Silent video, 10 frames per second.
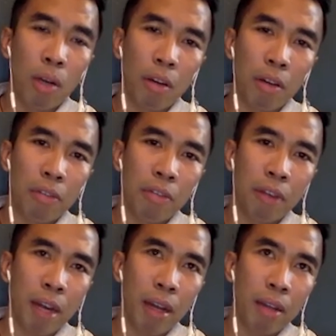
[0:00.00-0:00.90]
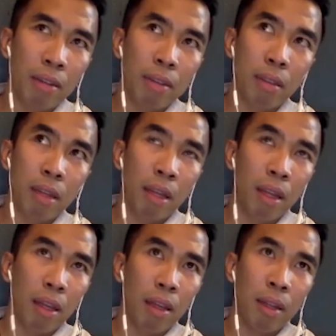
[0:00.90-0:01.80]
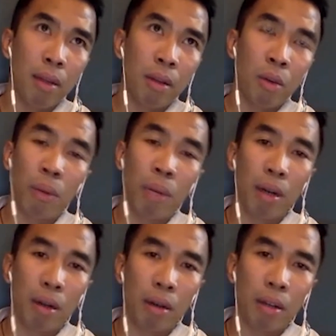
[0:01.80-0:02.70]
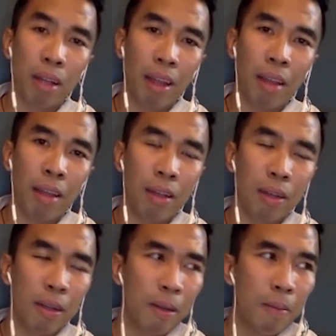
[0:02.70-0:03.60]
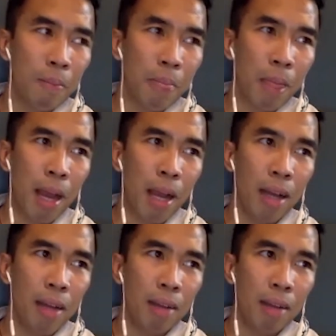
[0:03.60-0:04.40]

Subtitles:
to find a career in uh,